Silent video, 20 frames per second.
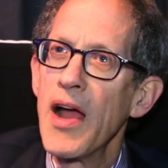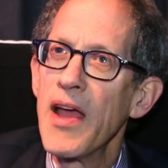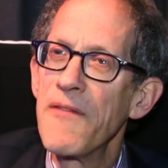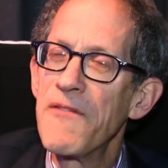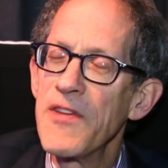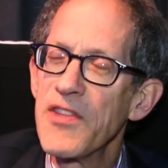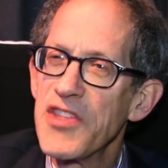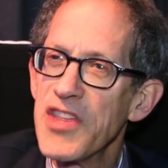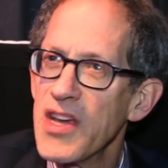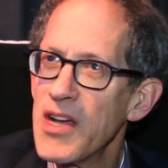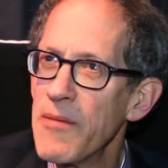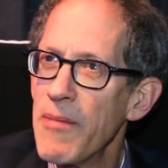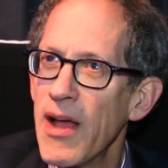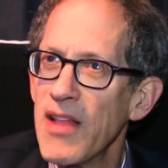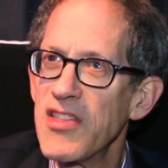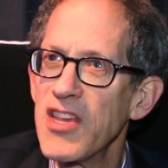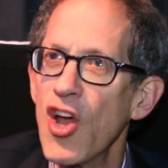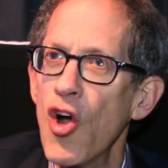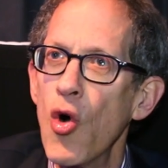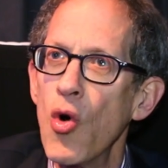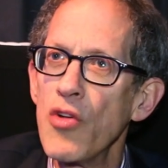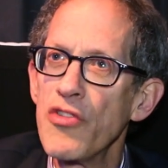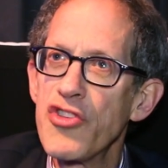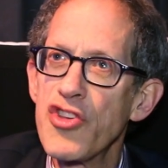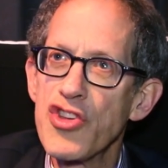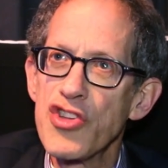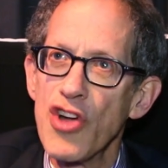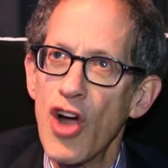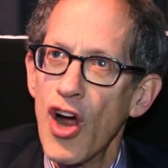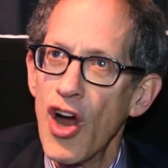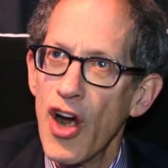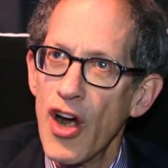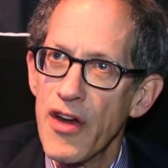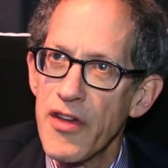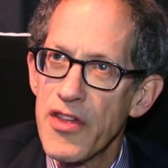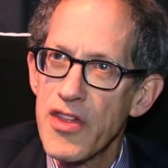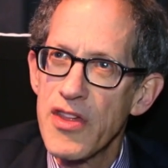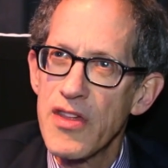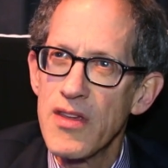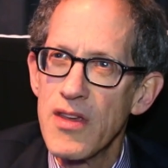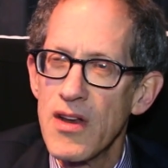If you think about the old stars,